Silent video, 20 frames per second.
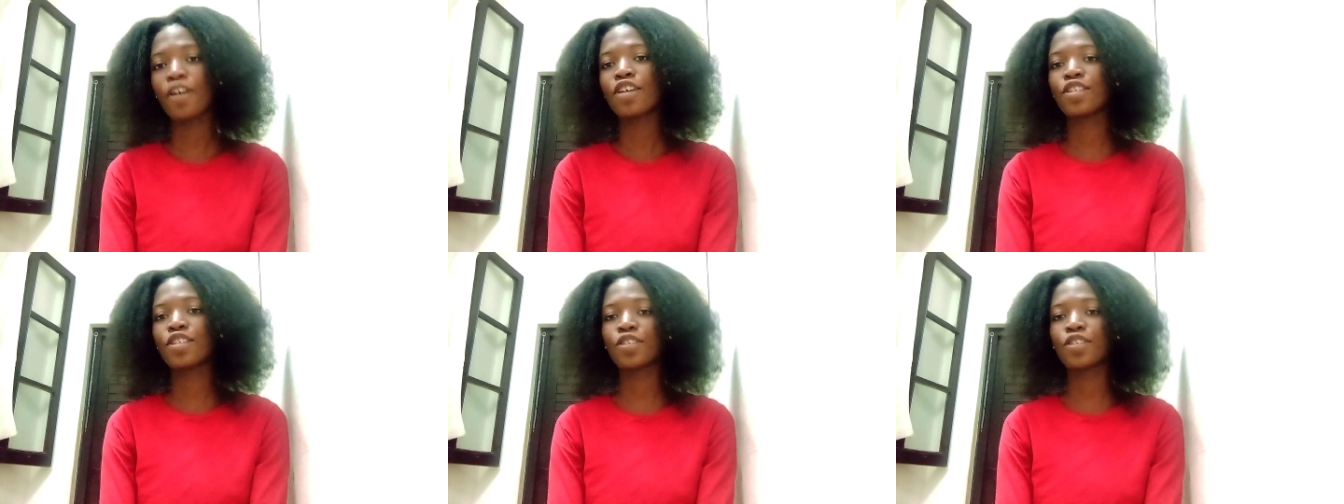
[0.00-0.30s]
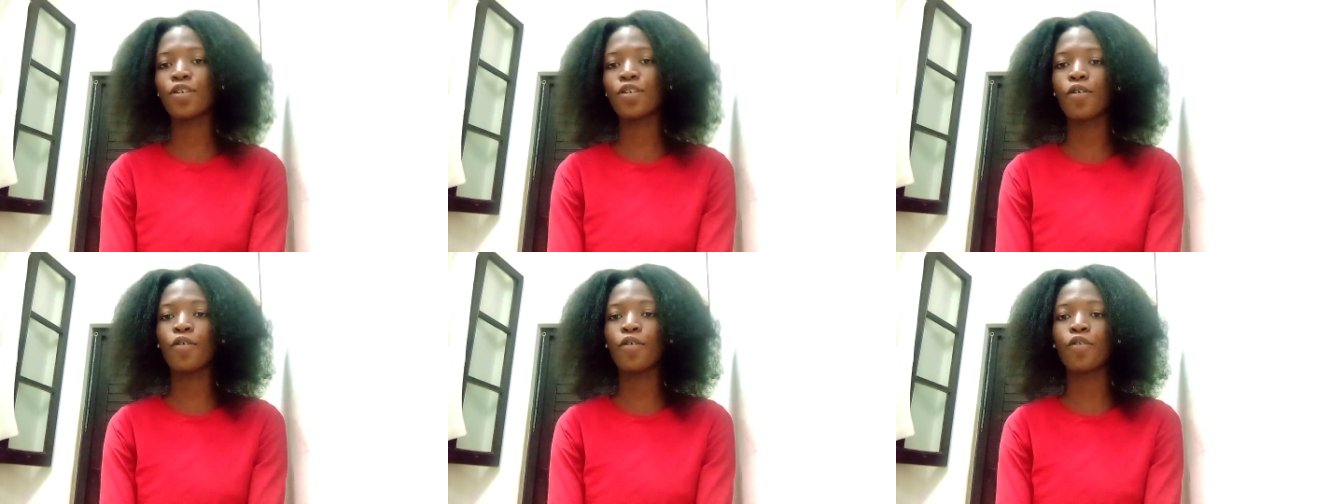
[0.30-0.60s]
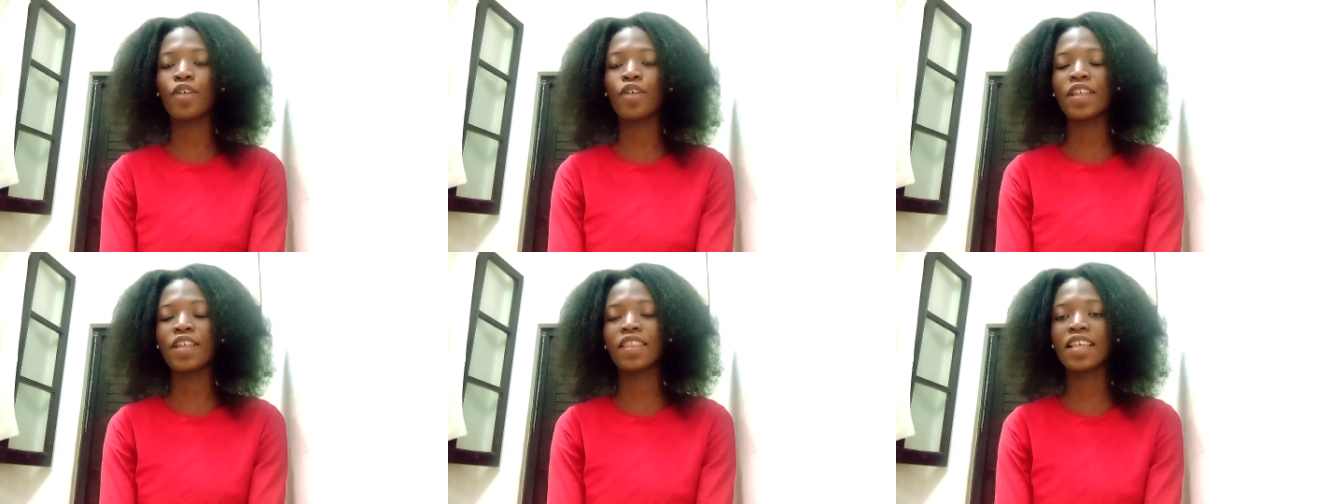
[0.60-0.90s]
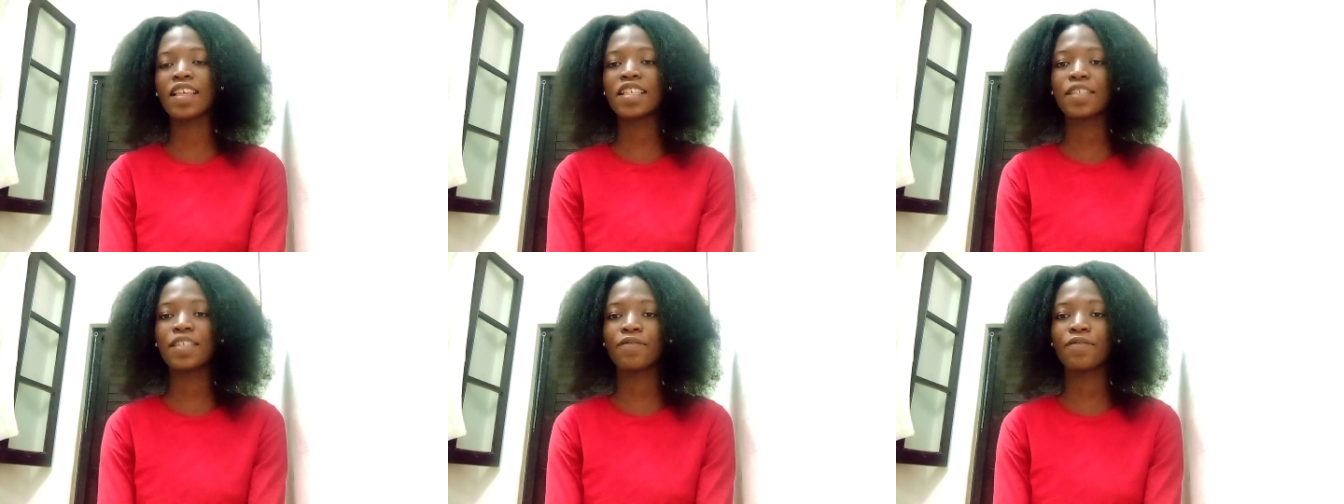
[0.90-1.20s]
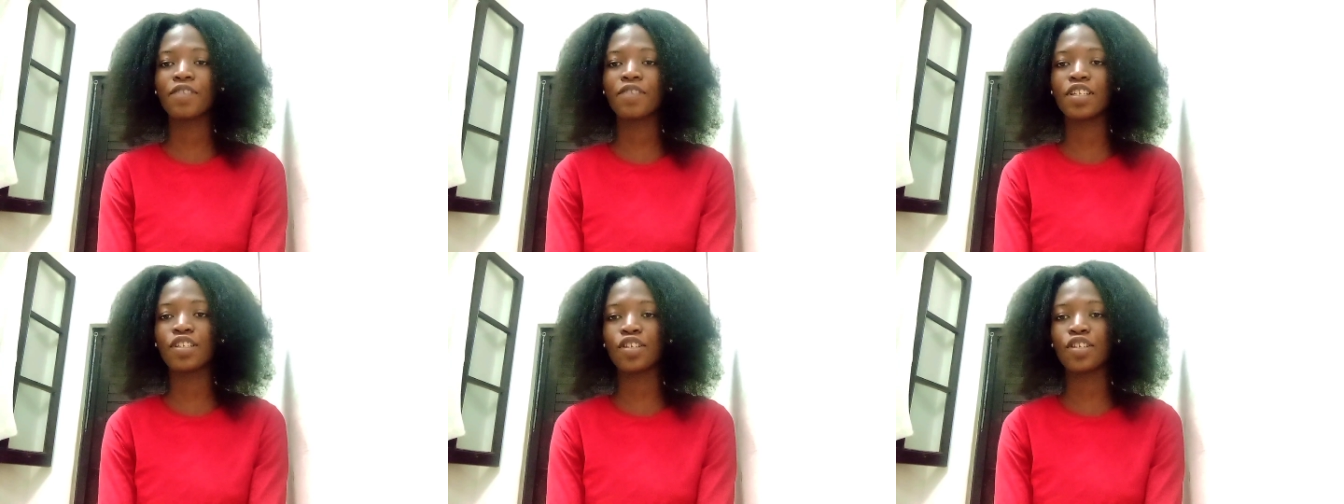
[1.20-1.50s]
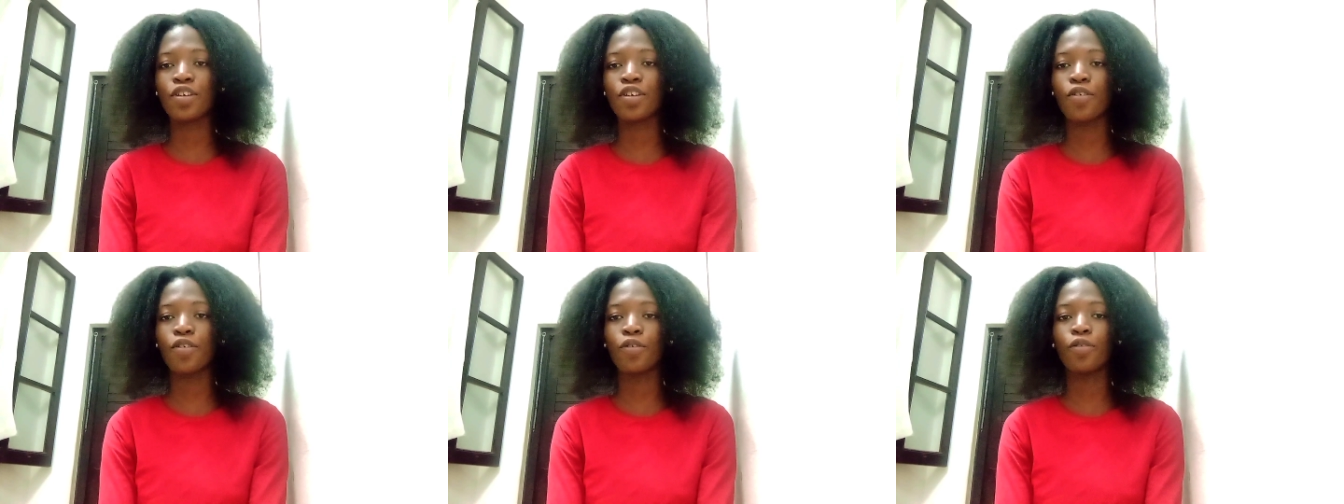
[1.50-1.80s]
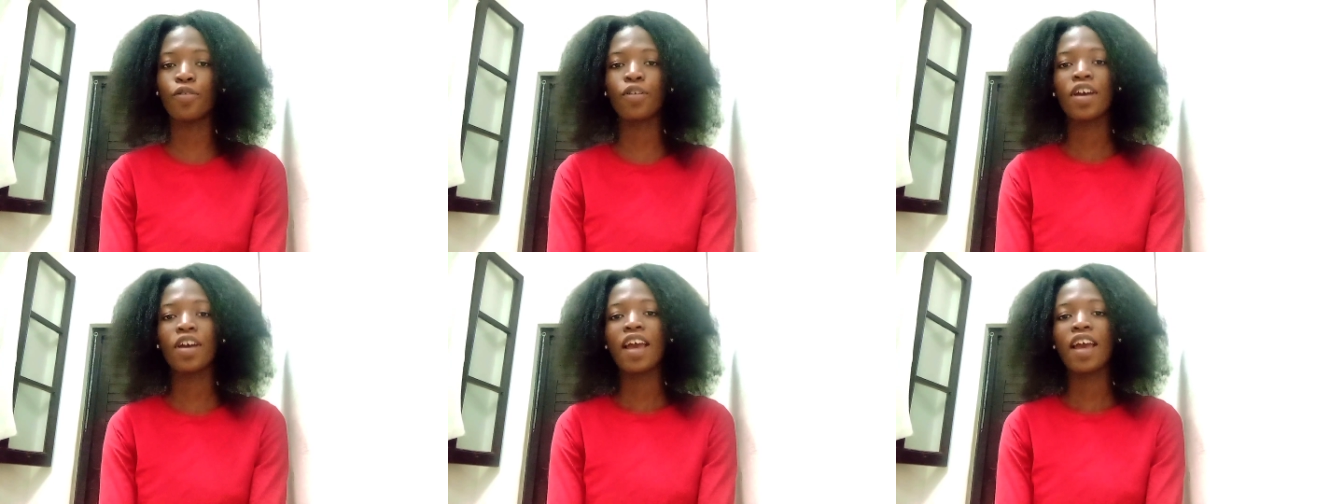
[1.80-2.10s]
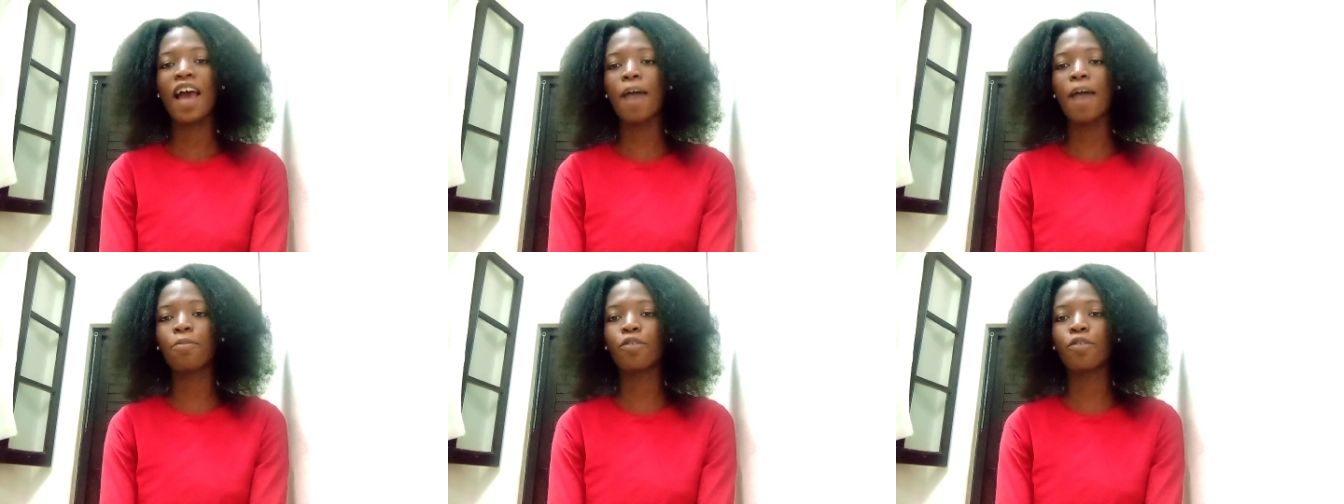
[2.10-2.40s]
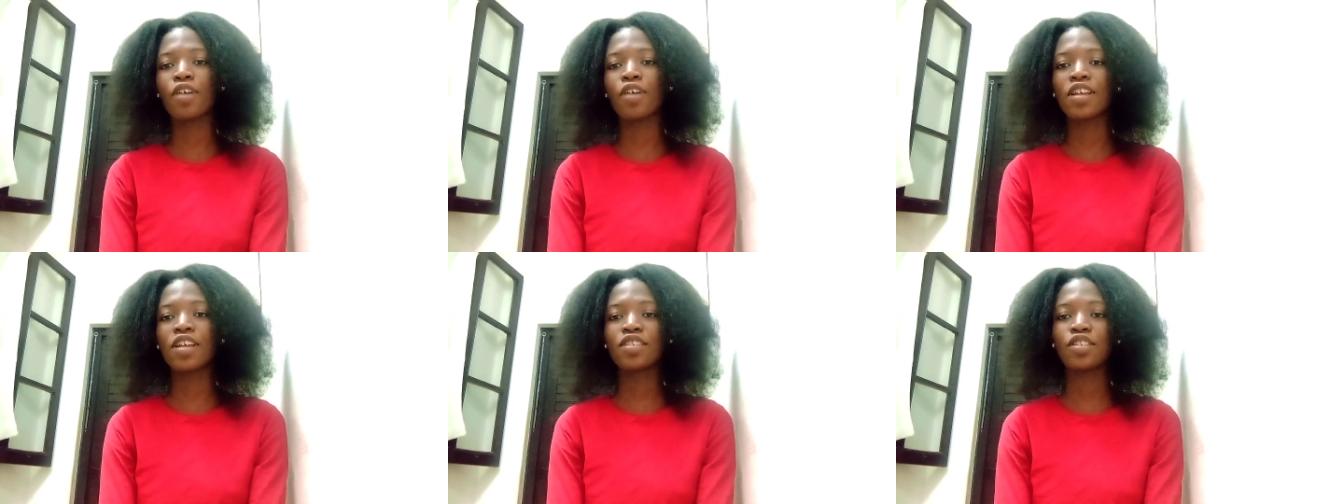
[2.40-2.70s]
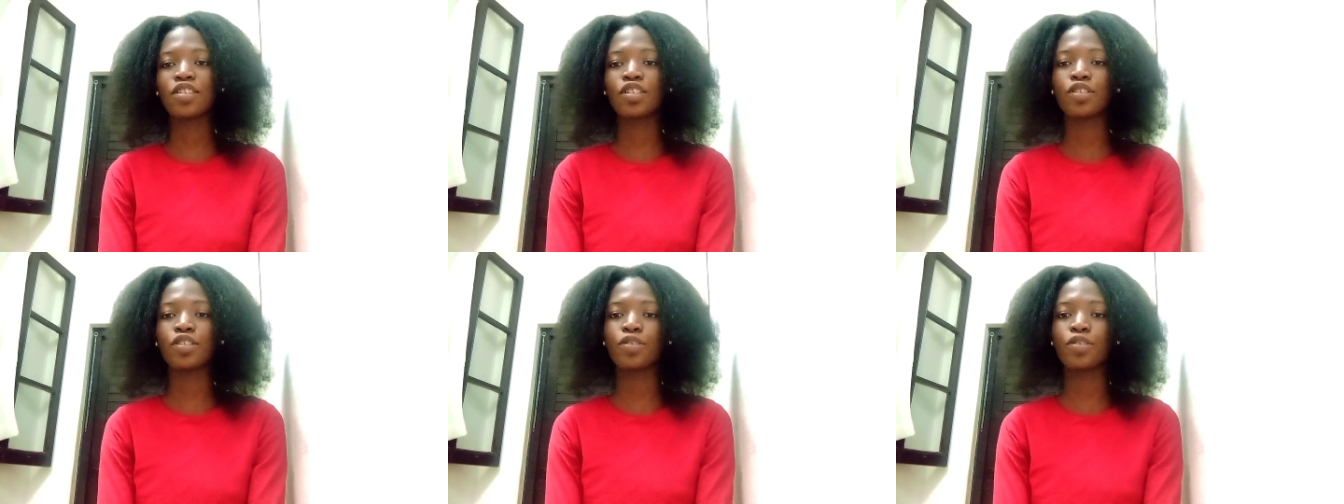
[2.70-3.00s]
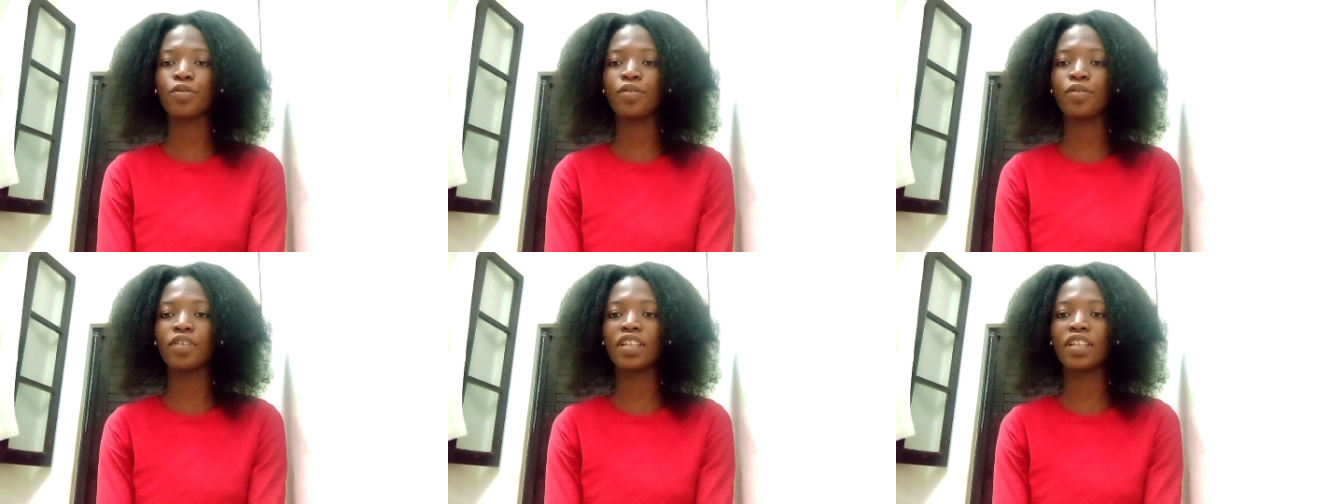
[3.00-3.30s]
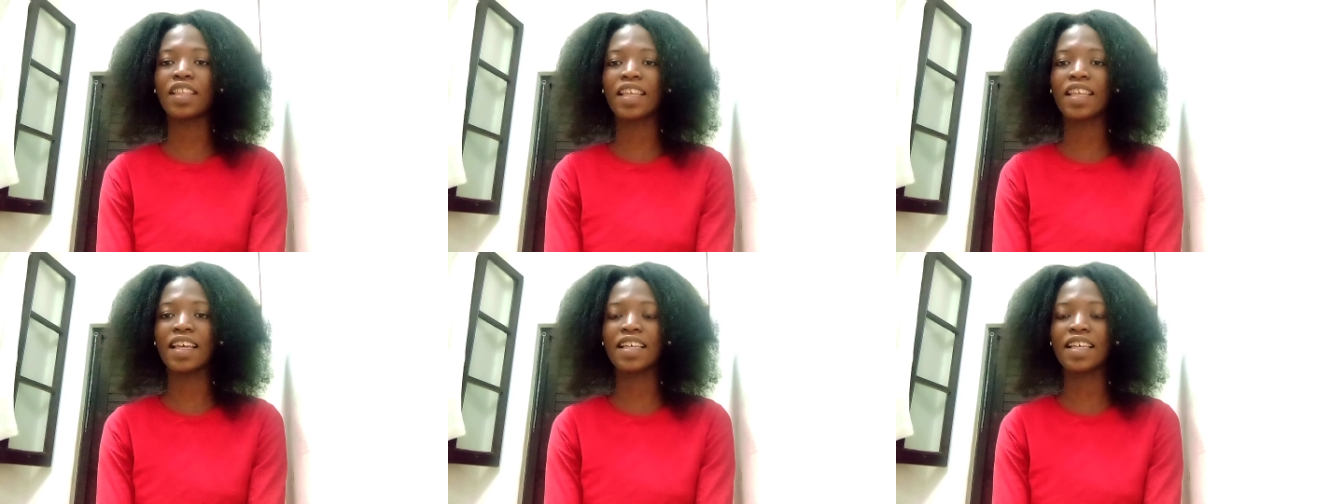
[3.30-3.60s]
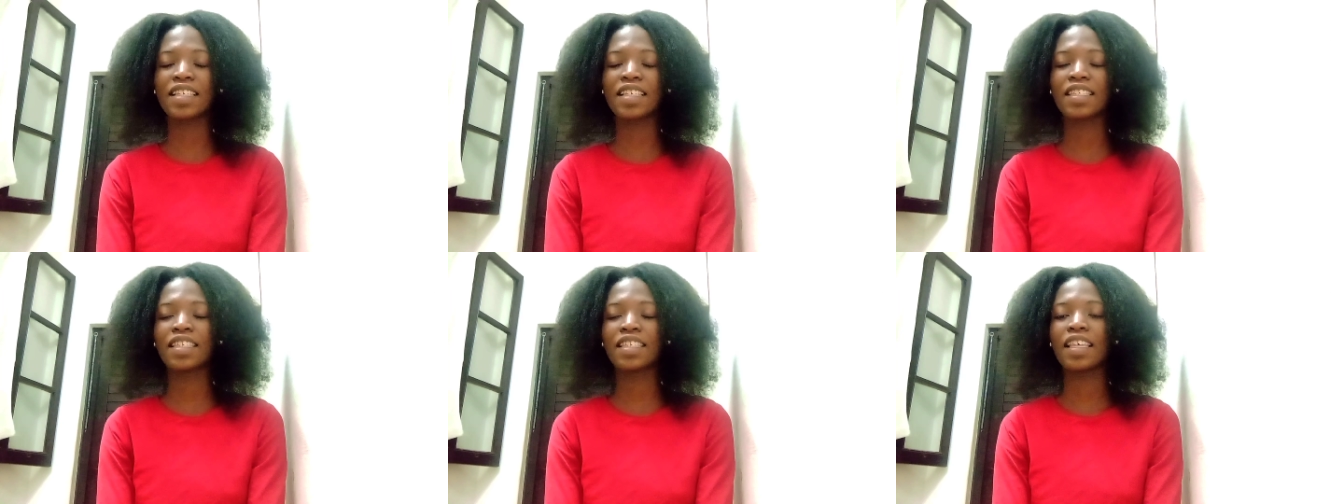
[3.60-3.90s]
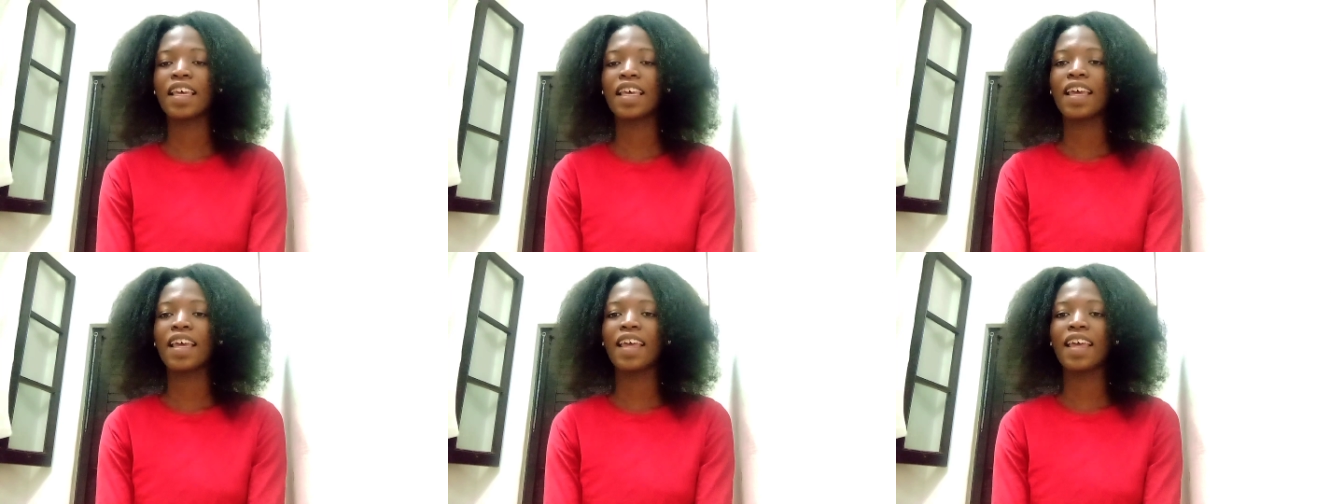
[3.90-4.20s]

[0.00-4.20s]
So in this video, I'm going to do this